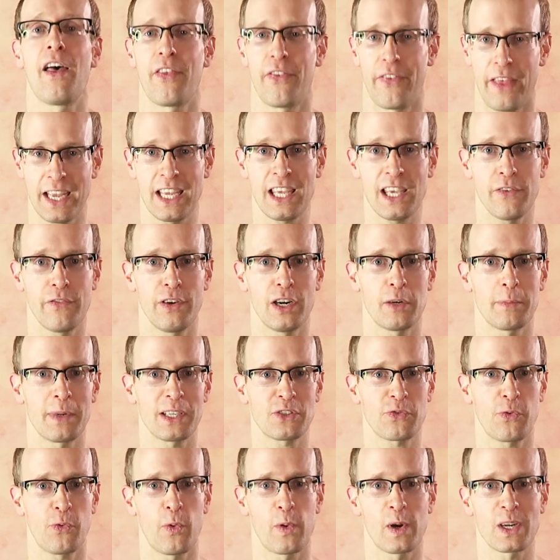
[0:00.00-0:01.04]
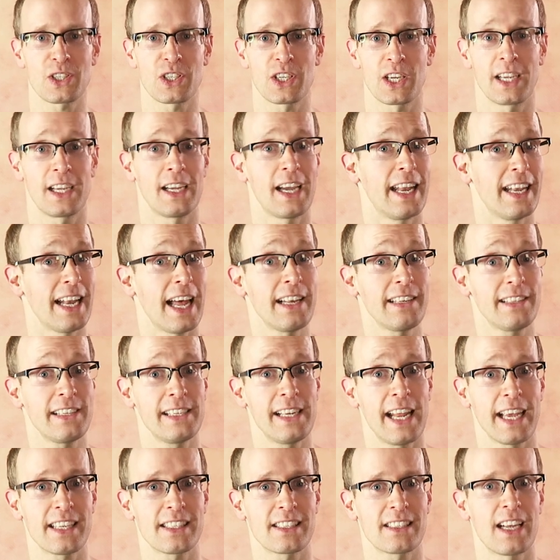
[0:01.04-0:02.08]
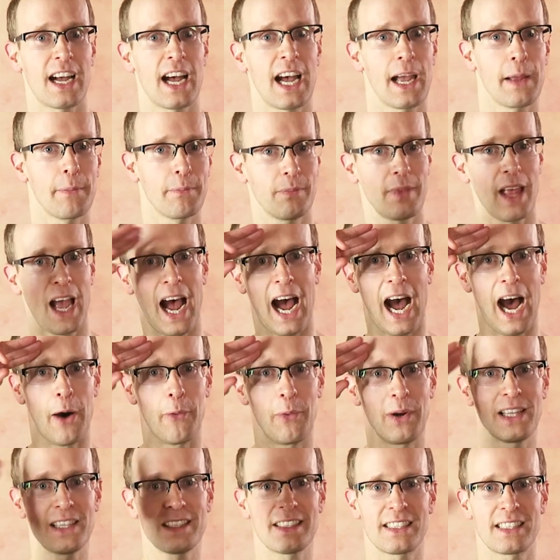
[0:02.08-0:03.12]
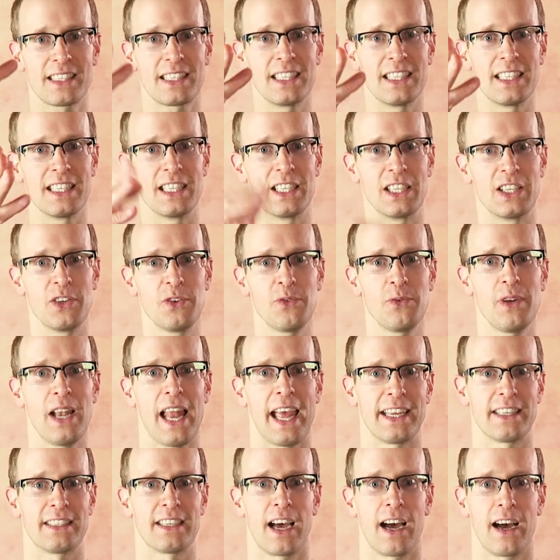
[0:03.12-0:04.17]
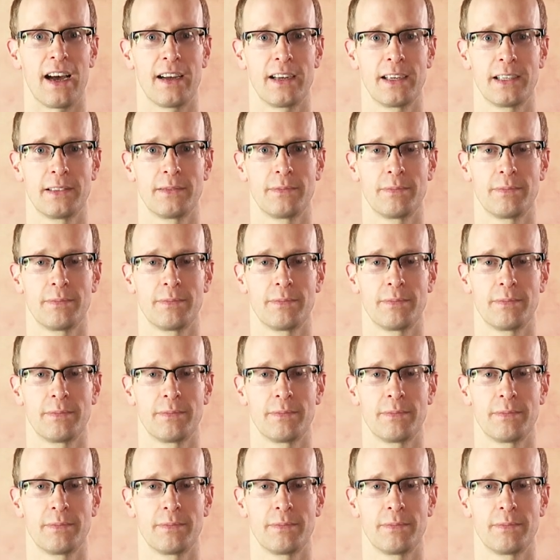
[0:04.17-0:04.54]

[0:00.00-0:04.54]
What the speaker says: Thank you very much for watching, and until next time, I will see you later.